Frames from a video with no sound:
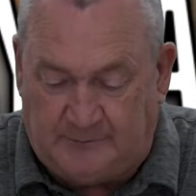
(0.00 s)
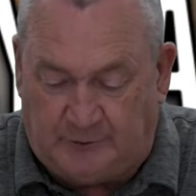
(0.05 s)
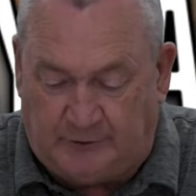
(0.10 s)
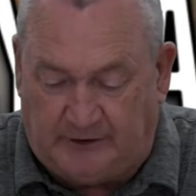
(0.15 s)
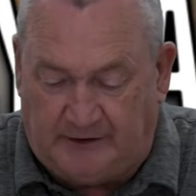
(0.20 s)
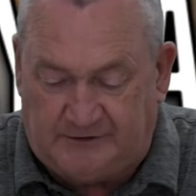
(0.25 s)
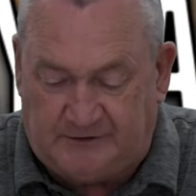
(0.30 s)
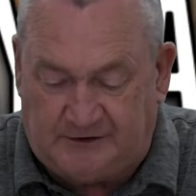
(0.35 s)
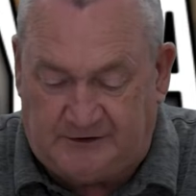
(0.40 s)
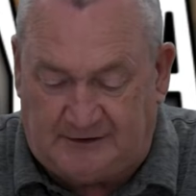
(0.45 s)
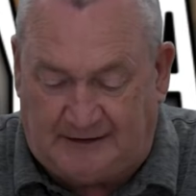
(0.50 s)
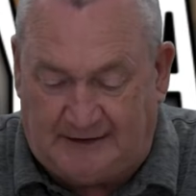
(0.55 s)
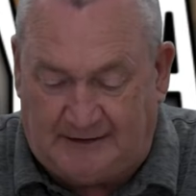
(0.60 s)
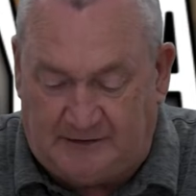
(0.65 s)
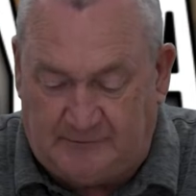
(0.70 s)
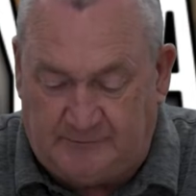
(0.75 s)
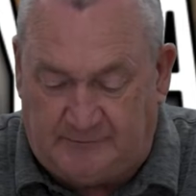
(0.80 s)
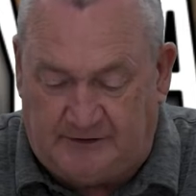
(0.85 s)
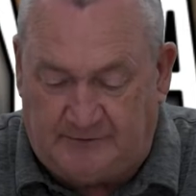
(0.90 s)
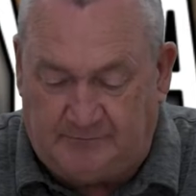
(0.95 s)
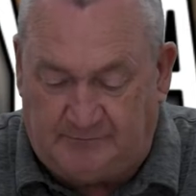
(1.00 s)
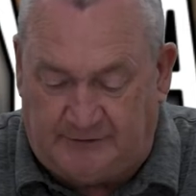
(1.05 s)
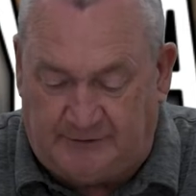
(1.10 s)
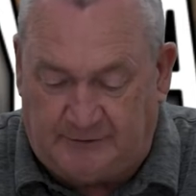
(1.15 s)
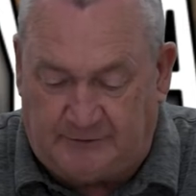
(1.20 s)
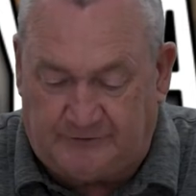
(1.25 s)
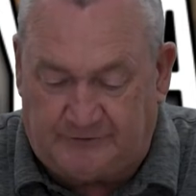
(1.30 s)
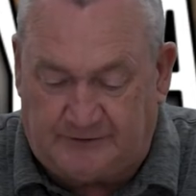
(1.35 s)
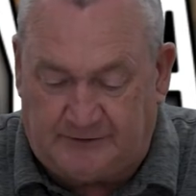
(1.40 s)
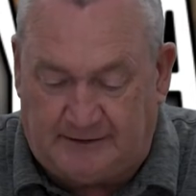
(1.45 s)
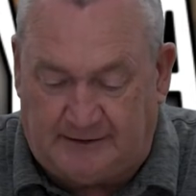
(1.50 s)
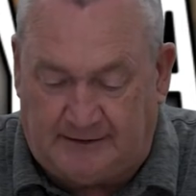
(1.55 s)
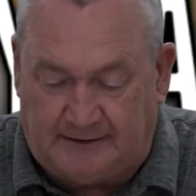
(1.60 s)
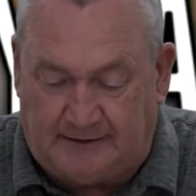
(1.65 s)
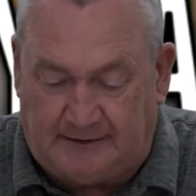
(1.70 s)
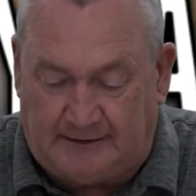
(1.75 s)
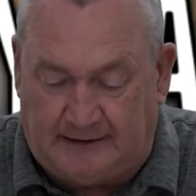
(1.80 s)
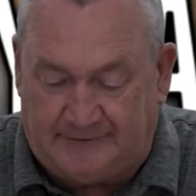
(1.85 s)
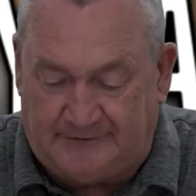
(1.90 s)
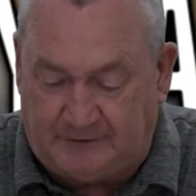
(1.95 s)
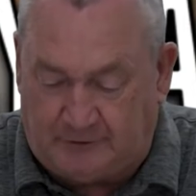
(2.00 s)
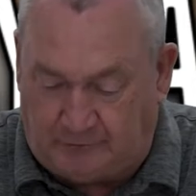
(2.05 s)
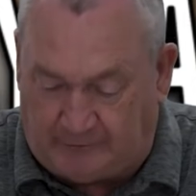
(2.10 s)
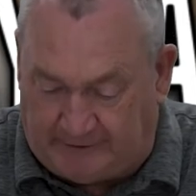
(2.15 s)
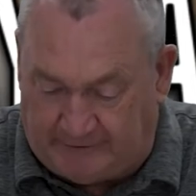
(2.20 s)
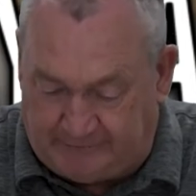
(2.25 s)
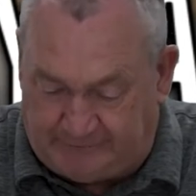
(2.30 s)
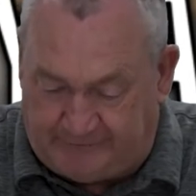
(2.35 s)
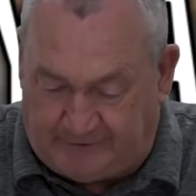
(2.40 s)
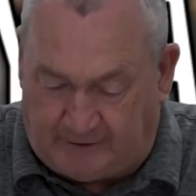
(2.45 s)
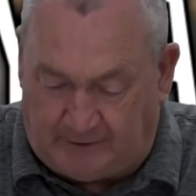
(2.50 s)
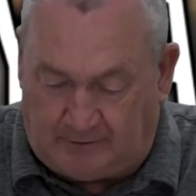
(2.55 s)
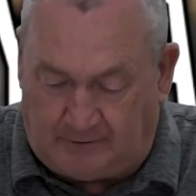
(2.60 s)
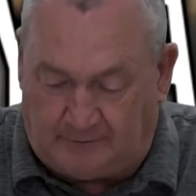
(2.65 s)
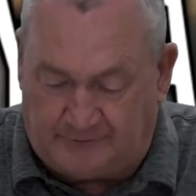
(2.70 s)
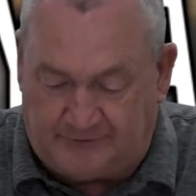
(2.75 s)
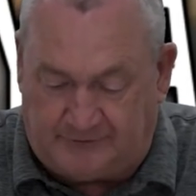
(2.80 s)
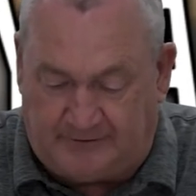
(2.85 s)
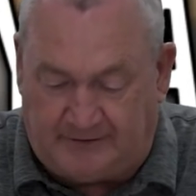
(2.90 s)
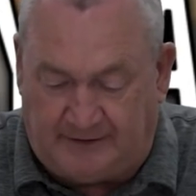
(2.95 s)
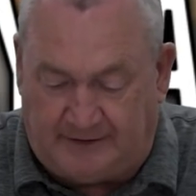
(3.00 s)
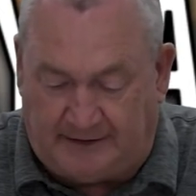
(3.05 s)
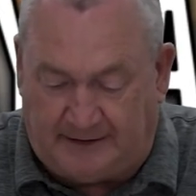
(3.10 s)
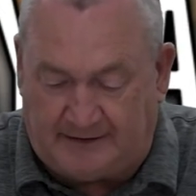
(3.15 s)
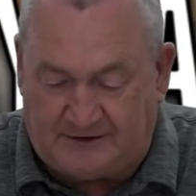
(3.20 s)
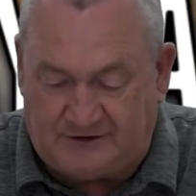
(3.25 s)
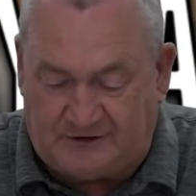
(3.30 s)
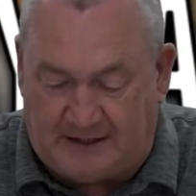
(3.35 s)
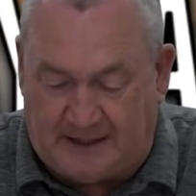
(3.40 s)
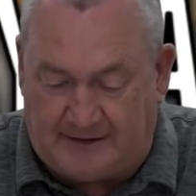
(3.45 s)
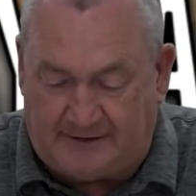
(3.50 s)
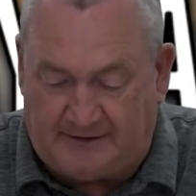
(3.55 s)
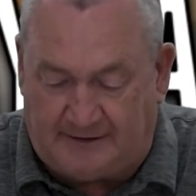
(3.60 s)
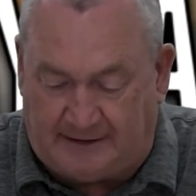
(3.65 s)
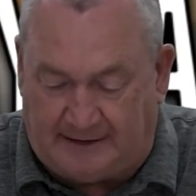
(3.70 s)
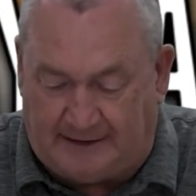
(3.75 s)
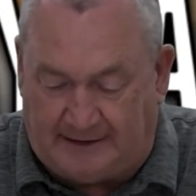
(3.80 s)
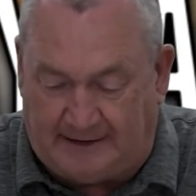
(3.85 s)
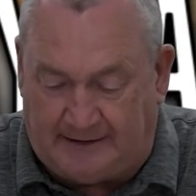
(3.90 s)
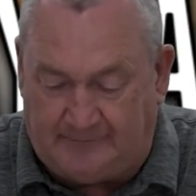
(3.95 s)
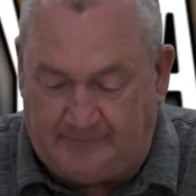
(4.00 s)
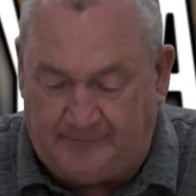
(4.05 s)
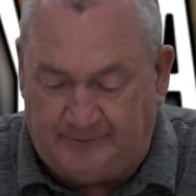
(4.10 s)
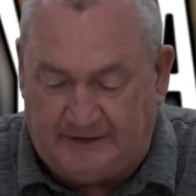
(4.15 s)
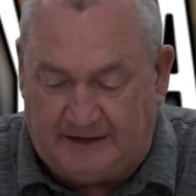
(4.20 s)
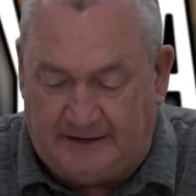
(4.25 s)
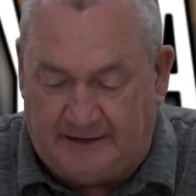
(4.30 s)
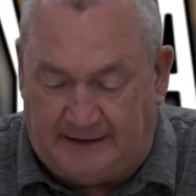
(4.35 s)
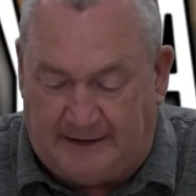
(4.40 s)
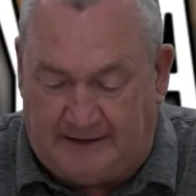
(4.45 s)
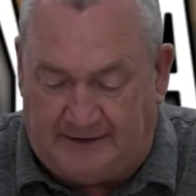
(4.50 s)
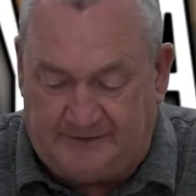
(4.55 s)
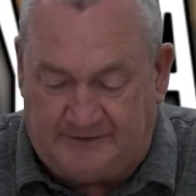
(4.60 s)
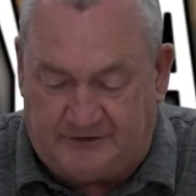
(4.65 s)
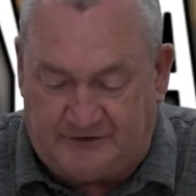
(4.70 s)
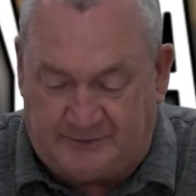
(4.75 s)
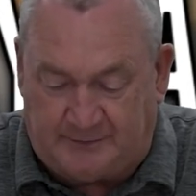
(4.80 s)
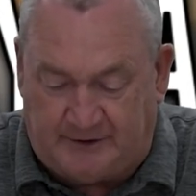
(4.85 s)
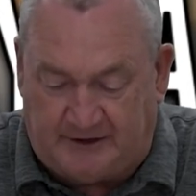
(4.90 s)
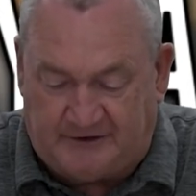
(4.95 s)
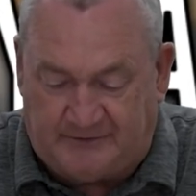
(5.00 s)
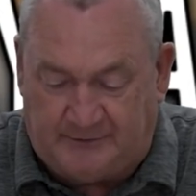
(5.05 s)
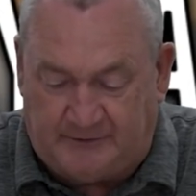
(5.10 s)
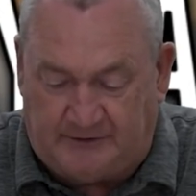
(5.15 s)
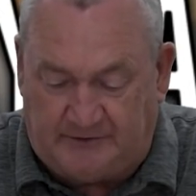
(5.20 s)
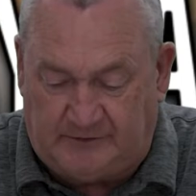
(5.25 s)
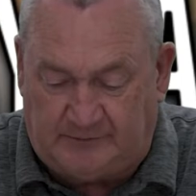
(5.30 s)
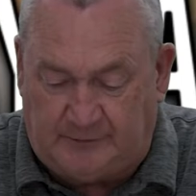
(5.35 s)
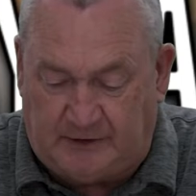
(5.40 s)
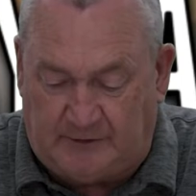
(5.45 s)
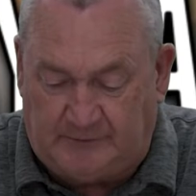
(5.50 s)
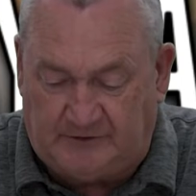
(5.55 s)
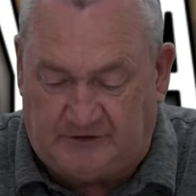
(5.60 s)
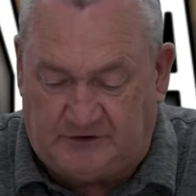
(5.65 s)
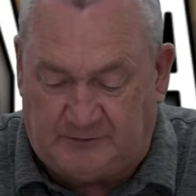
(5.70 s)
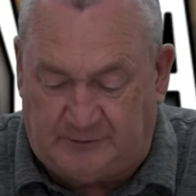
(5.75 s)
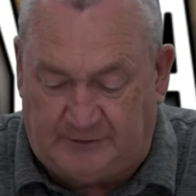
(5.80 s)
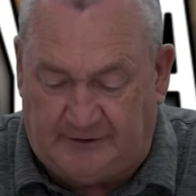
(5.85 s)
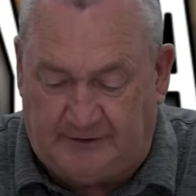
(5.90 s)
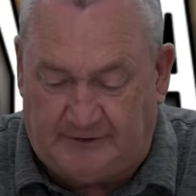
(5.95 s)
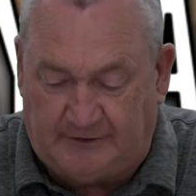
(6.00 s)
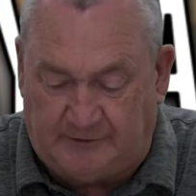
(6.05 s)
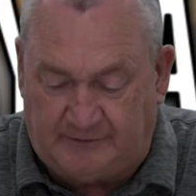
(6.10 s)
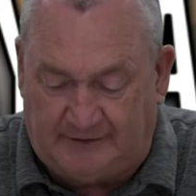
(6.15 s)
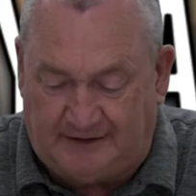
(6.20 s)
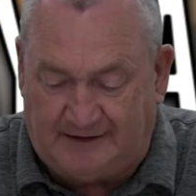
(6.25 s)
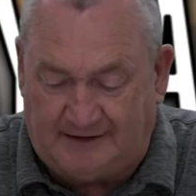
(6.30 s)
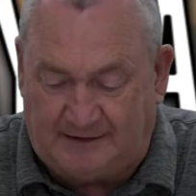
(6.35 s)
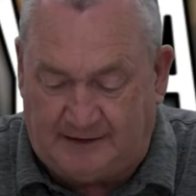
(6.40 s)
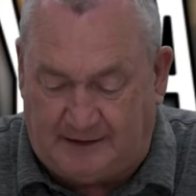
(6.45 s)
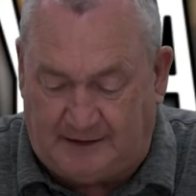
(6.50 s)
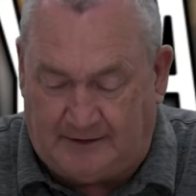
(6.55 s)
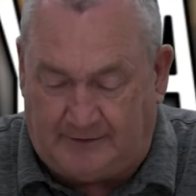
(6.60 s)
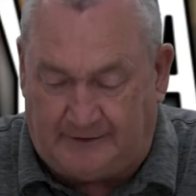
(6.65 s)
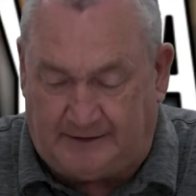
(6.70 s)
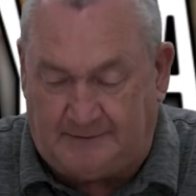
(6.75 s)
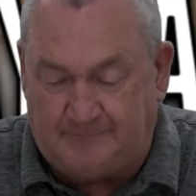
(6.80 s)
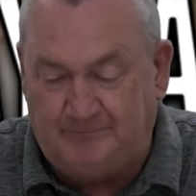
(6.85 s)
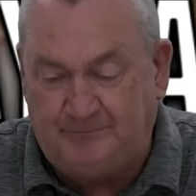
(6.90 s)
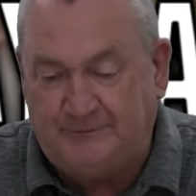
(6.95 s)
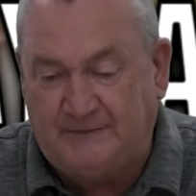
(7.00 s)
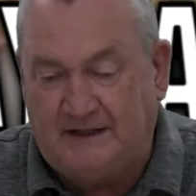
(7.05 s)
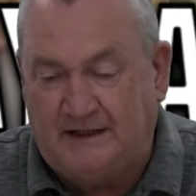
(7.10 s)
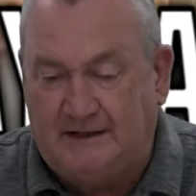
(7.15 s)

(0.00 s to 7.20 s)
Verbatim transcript: A bridge has lately been built uh, at the Great Falls on the Nash side of the line and is a specimen of the public spirit of that county.